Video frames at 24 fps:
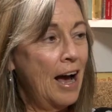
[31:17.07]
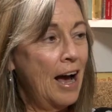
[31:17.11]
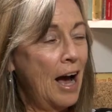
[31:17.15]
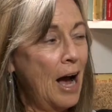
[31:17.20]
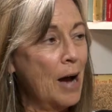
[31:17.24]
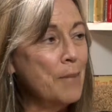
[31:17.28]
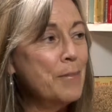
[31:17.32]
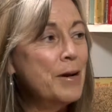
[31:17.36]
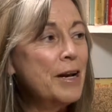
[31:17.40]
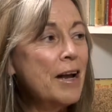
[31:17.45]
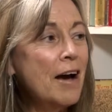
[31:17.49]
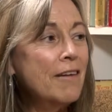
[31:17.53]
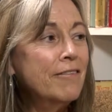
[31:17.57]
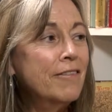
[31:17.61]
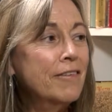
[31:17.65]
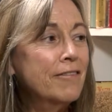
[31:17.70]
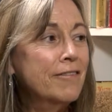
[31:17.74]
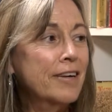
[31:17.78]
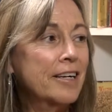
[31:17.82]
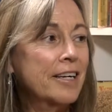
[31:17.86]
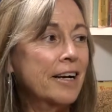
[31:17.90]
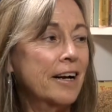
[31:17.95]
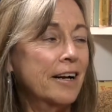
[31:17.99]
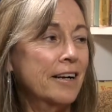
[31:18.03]
I'm enough
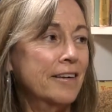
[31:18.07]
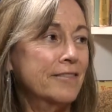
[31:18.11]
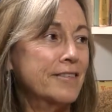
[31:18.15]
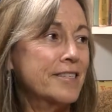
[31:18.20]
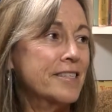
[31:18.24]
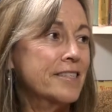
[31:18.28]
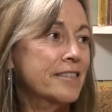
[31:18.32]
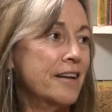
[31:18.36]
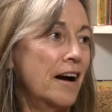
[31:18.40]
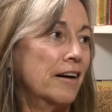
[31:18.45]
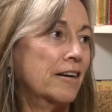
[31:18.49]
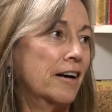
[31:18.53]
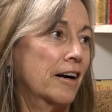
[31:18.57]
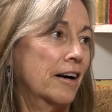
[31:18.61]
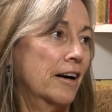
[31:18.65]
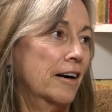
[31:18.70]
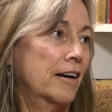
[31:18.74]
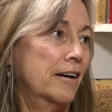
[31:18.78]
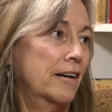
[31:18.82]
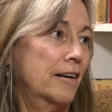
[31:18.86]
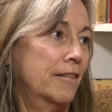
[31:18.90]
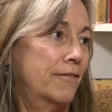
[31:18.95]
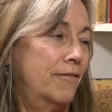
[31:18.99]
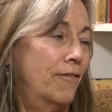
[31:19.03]
of a kind of
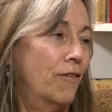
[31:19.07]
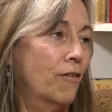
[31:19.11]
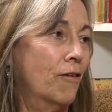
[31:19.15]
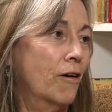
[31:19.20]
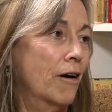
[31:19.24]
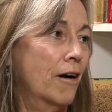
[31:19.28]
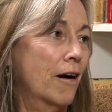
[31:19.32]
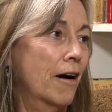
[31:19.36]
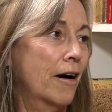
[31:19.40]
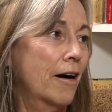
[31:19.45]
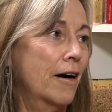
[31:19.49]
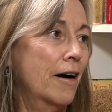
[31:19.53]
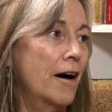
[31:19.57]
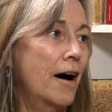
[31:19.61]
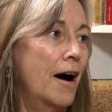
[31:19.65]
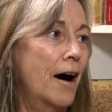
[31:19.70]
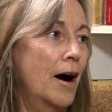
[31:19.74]
sucker for,